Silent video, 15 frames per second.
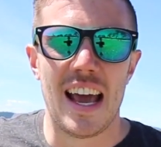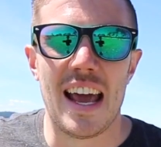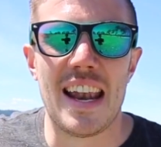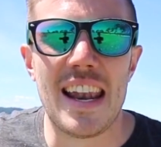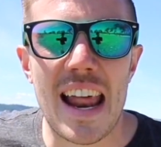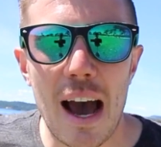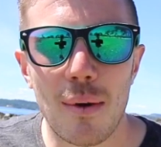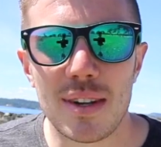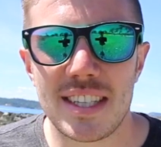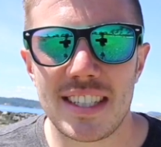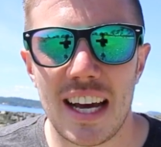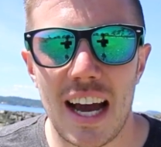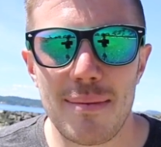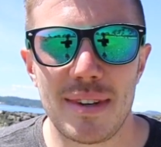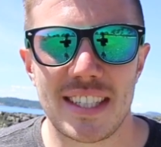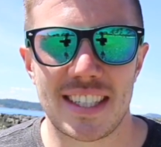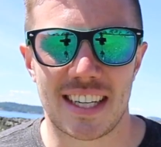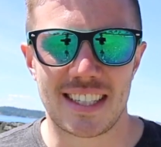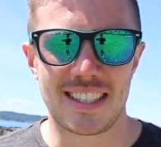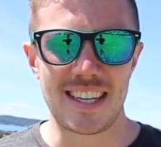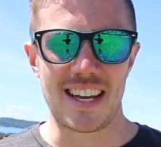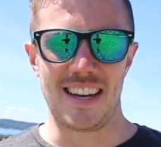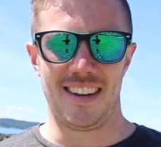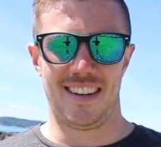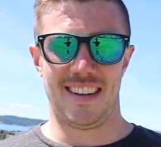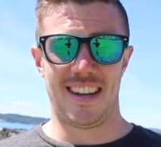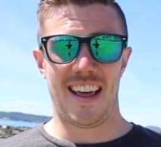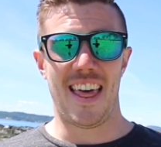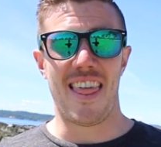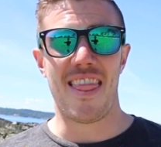And now it's time to succeed.
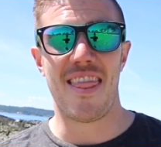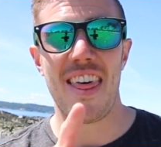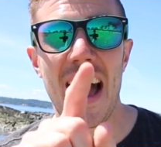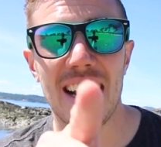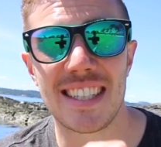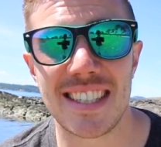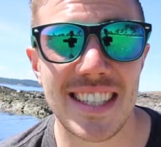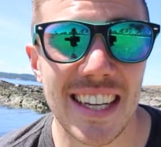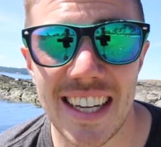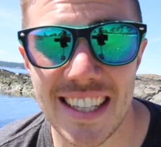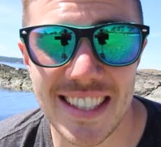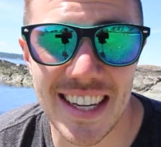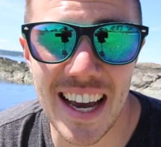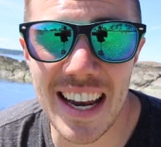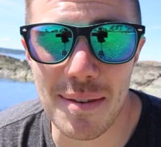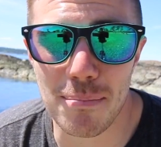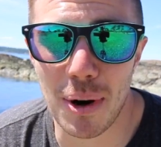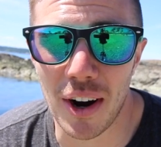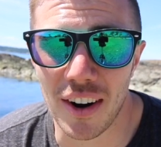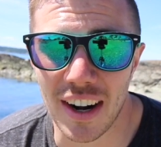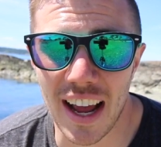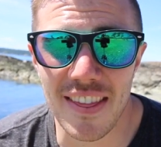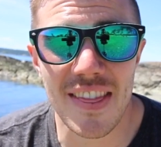That's the exciting part,